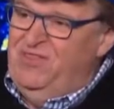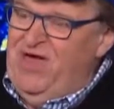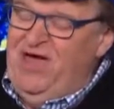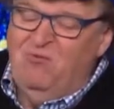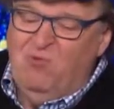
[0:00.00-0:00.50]

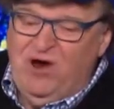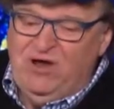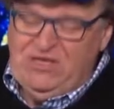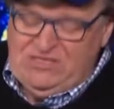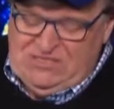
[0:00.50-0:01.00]
that where
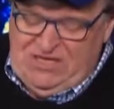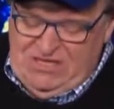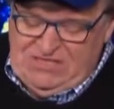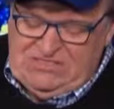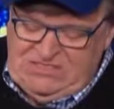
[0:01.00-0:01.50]
it
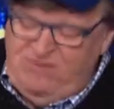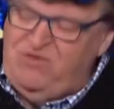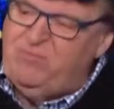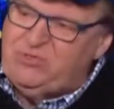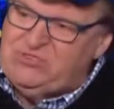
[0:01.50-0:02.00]
said
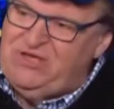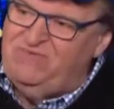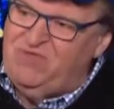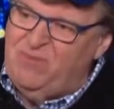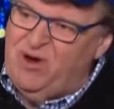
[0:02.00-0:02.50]
70 percent
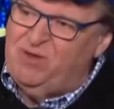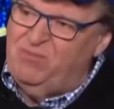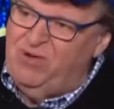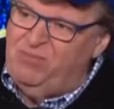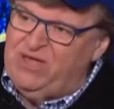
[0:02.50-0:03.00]
of the American
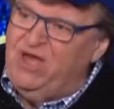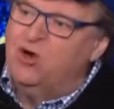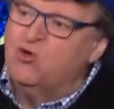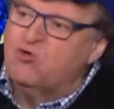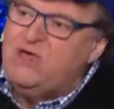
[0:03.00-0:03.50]
public
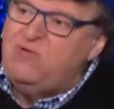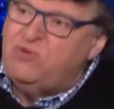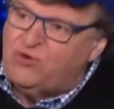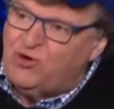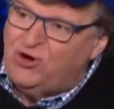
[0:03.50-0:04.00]
agree
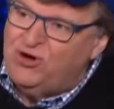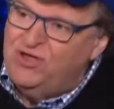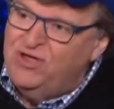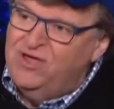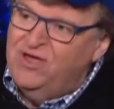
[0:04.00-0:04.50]
with her
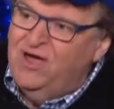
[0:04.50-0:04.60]
mm-hmm